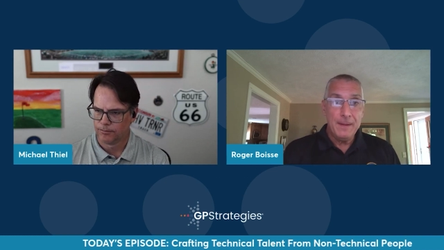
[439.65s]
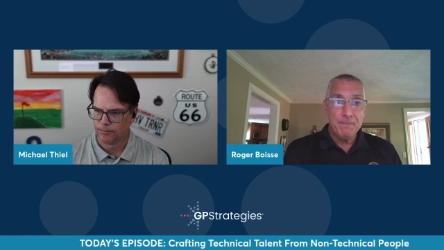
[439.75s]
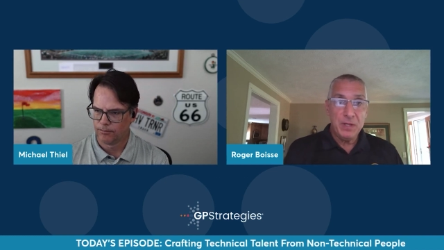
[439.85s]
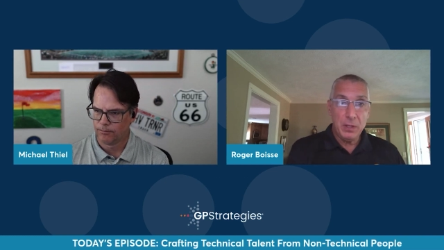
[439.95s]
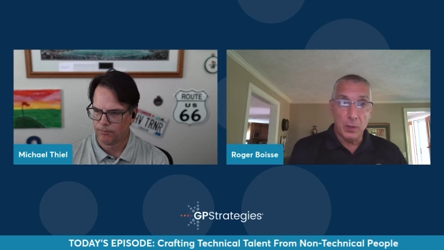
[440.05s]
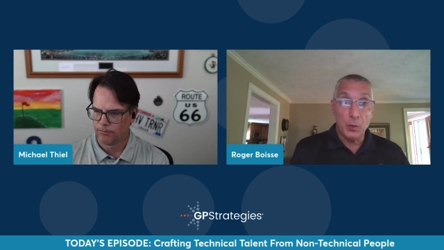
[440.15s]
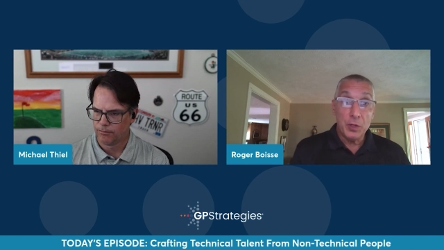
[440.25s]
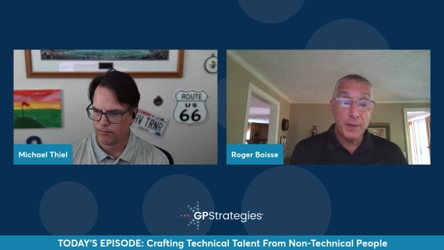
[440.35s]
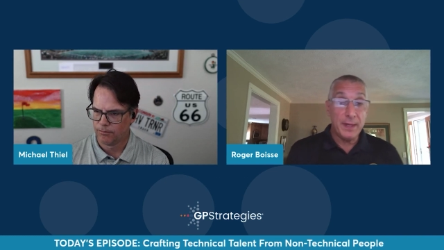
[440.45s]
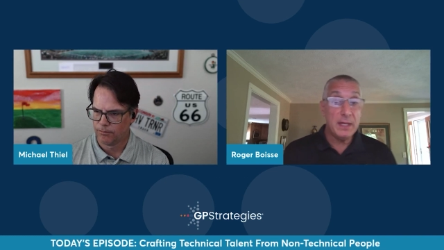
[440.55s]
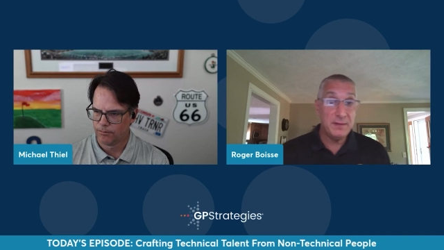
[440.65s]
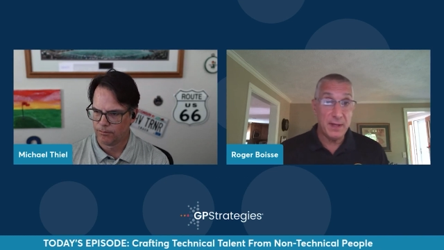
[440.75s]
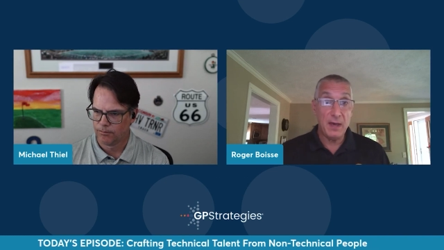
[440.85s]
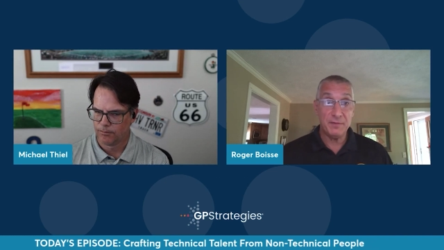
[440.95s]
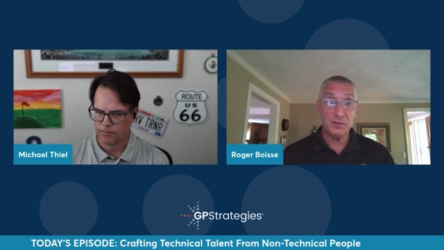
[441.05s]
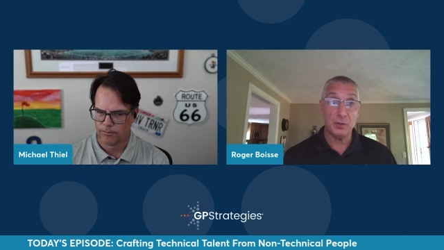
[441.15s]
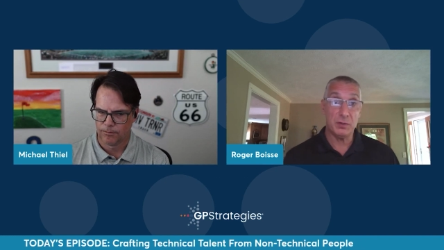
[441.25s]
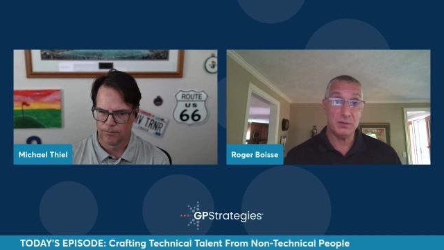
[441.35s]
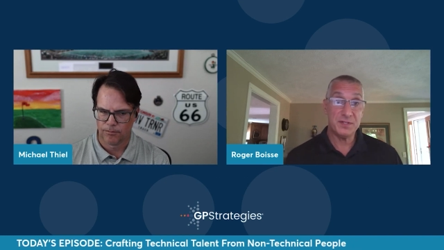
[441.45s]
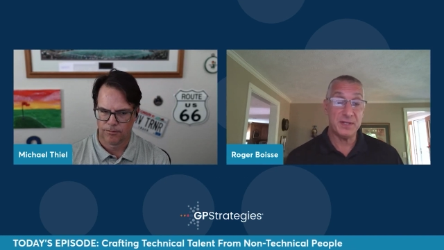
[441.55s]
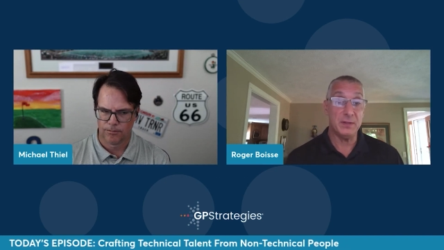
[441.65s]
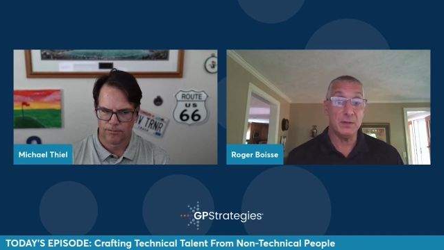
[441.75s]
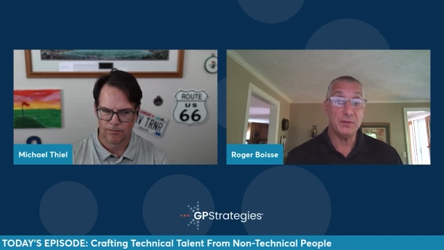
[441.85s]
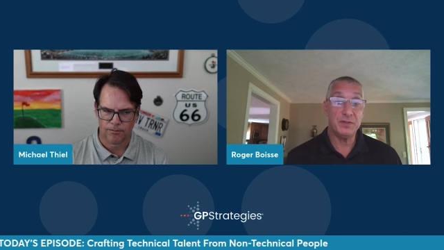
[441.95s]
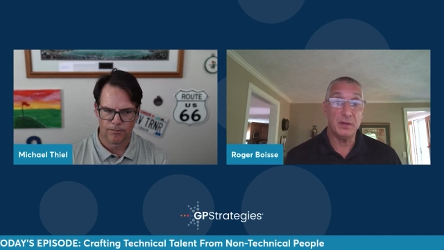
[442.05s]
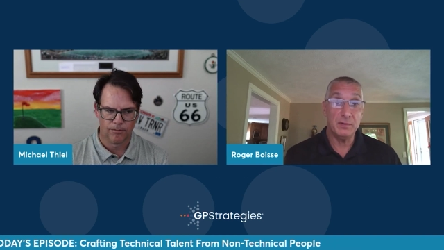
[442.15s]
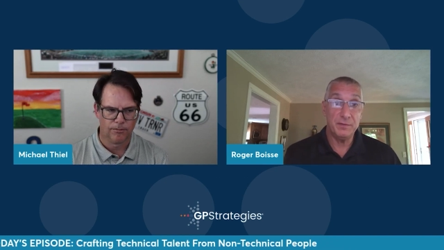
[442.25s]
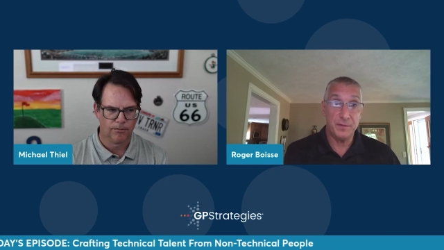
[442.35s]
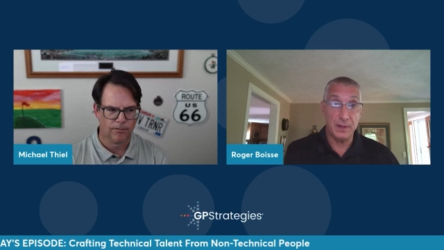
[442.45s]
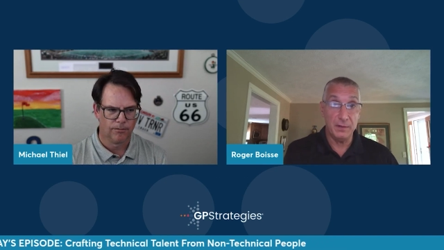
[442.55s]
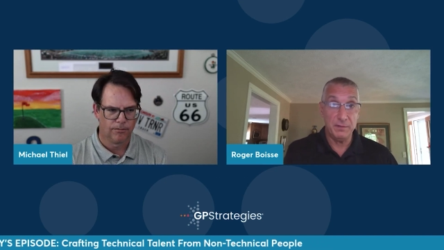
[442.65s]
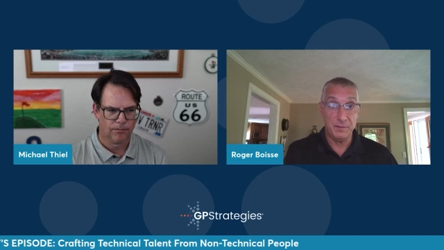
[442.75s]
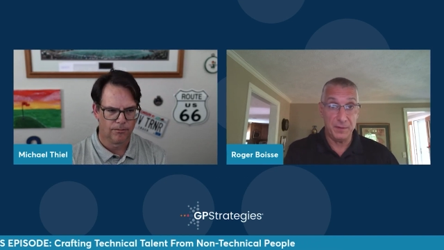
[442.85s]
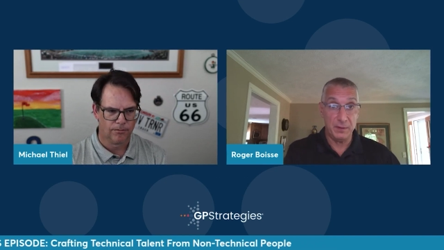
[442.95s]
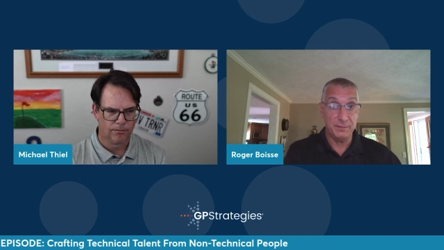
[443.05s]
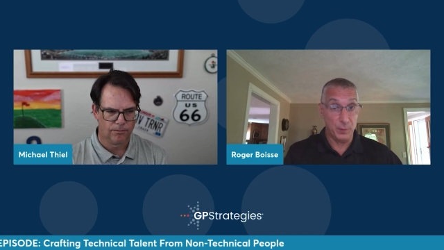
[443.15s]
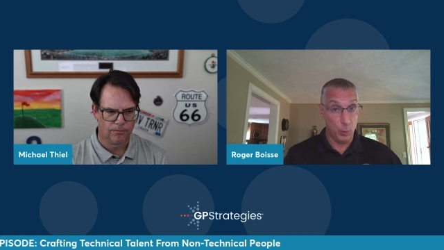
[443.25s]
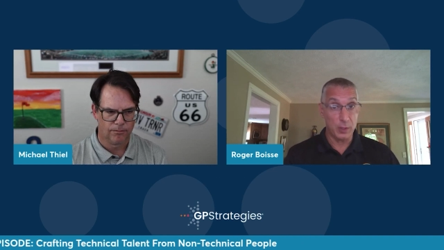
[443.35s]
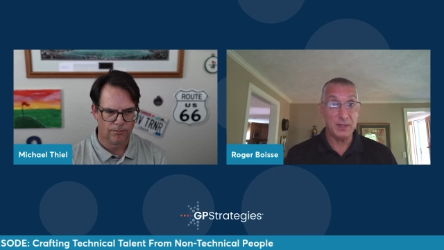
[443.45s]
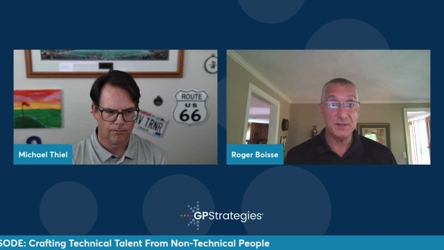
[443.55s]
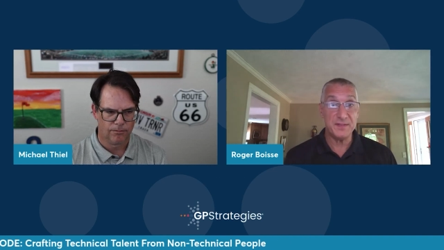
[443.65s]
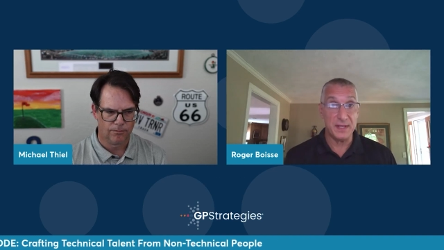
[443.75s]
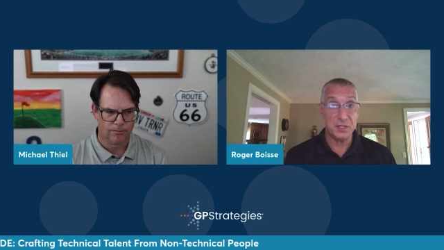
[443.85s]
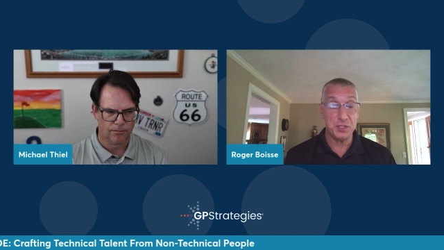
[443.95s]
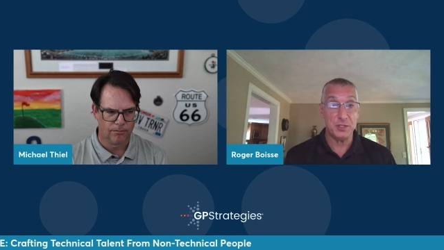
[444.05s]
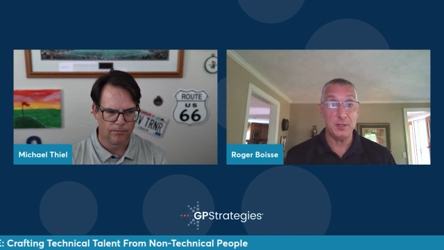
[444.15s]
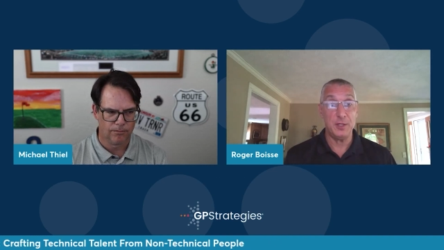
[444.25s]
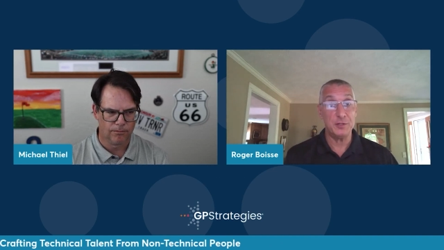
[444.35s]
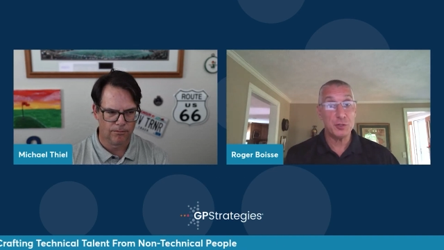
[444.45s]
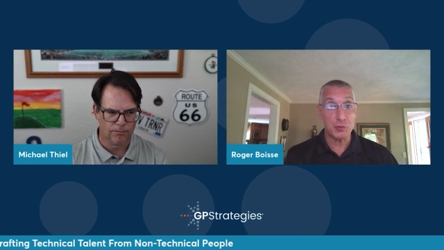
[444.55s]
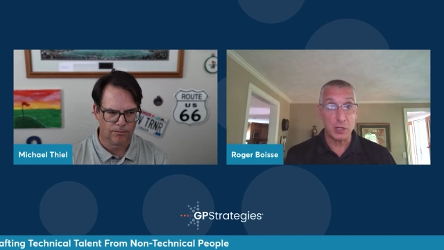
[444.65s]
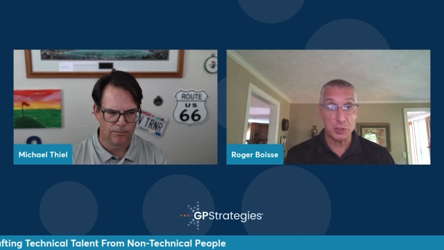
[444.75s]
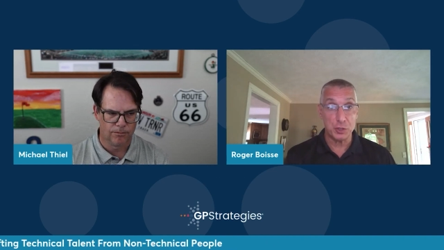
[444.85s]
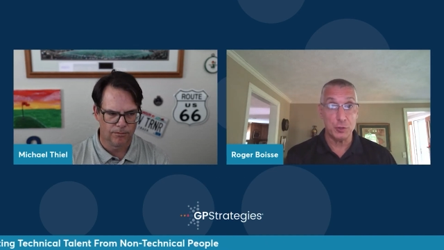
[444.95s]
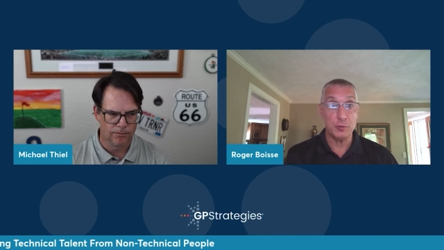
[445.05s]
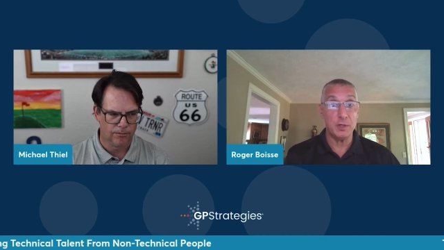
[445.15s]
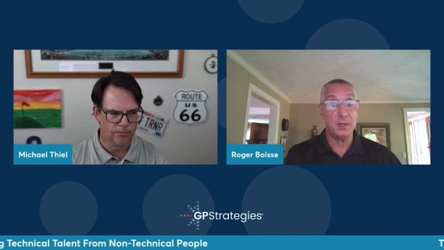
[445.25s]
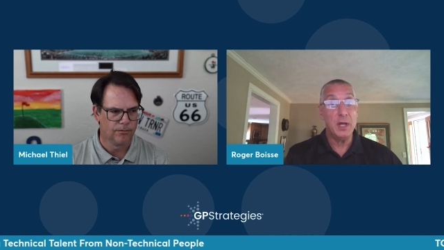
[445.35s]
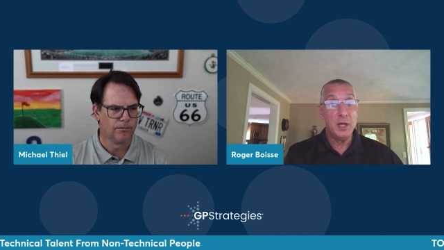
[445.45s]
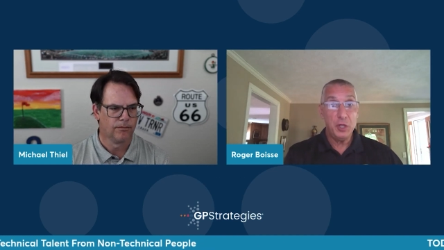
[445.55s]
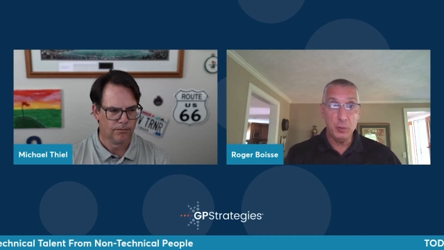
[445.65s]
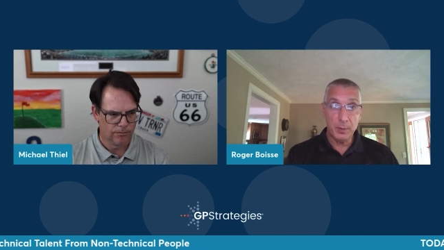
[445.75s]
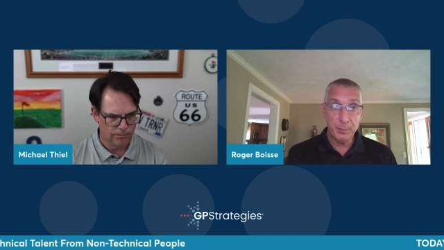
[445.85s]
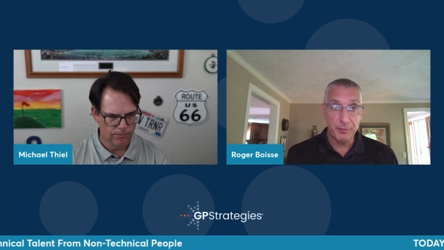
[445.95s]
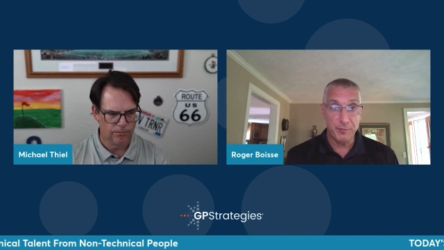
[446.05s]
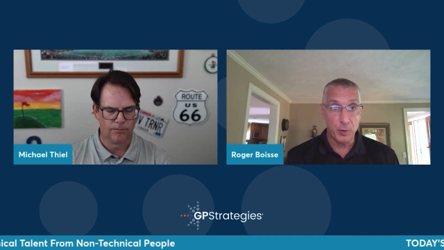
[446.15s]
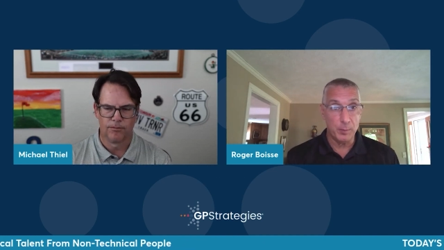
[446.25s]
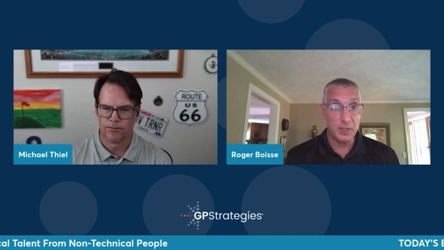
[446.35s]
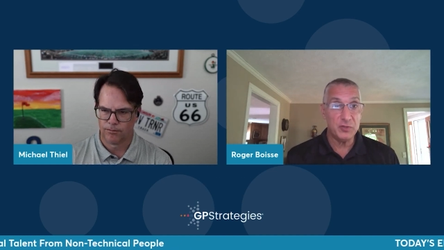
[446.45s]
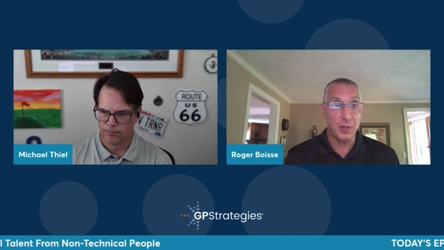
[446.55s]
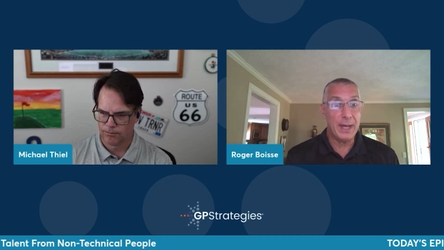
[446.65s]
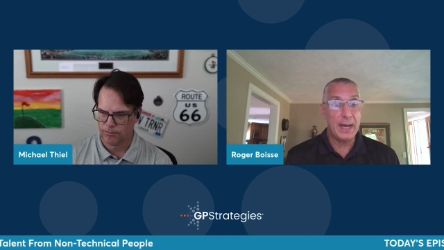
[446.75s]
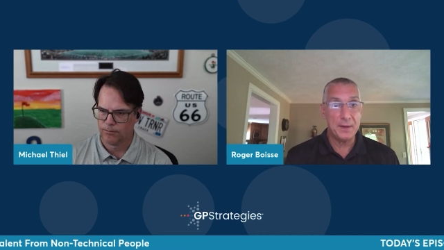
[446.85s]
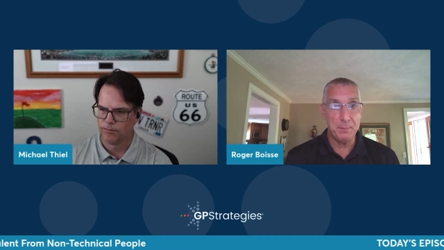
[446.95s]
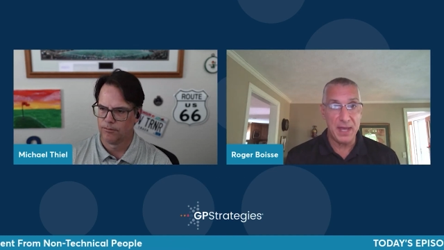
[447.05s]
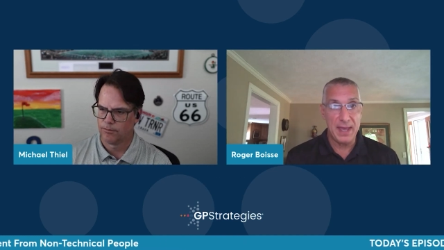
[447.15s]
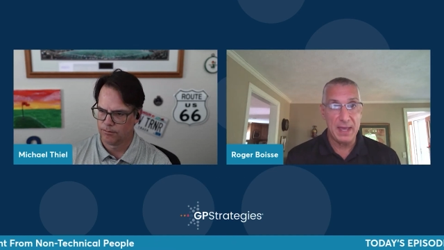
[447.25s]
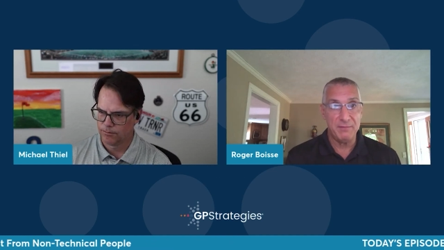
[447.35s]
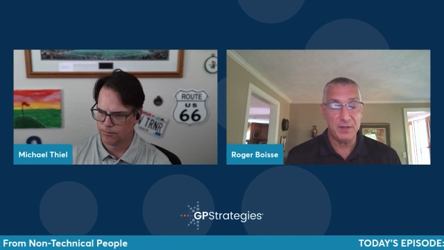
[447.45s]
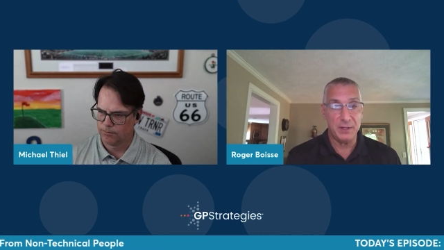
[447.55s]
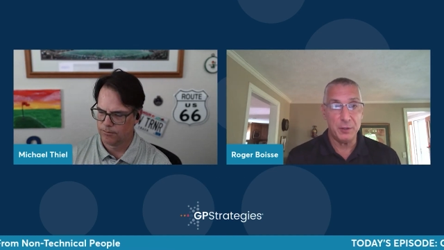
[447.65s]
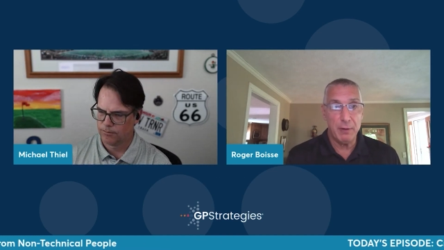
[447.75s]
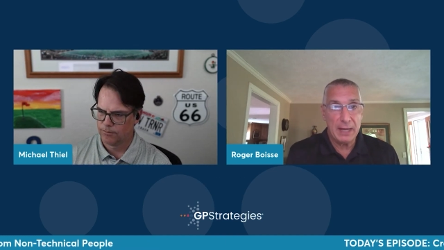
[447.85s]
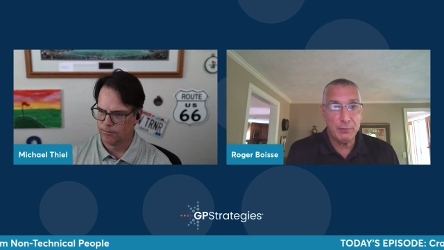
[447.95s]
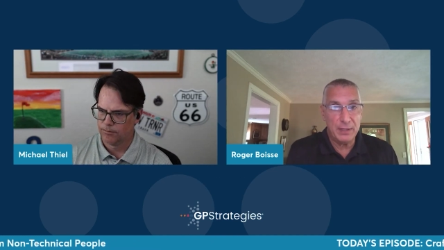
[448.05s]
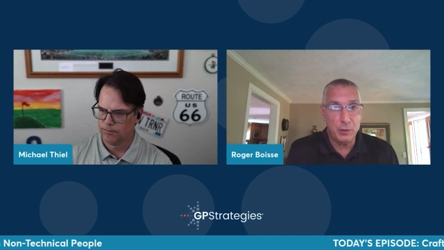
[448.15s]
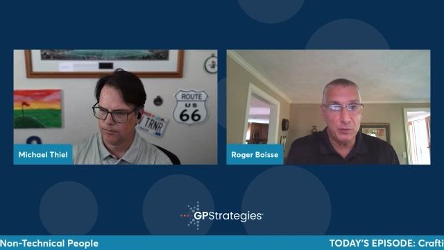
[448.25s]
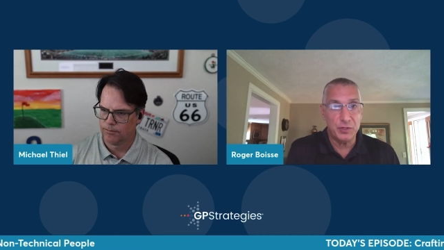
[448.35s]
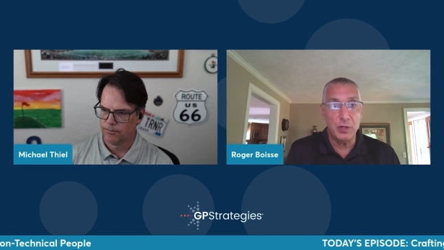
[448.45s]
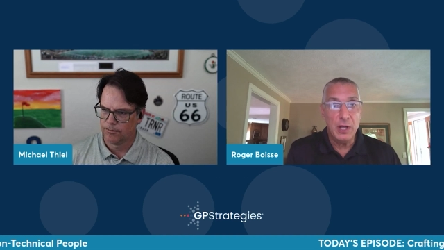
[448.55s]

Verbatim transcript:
Speaker 1: you know they need to have certain skills of of of organization and structure and human performance on how to behave and interact right those are